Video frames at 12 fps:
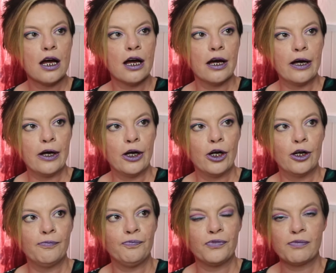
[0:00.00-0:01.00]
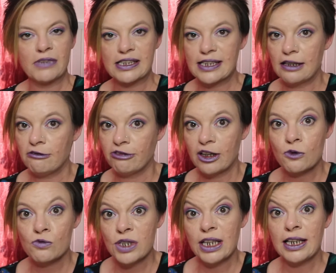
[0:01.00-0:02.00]
My skin felt
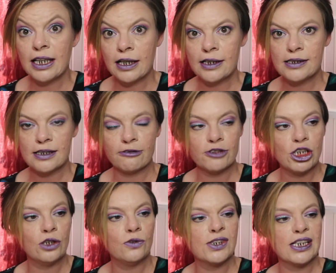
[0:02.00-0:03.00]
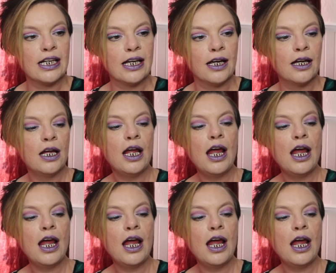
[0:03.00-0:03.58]
really nice after using it,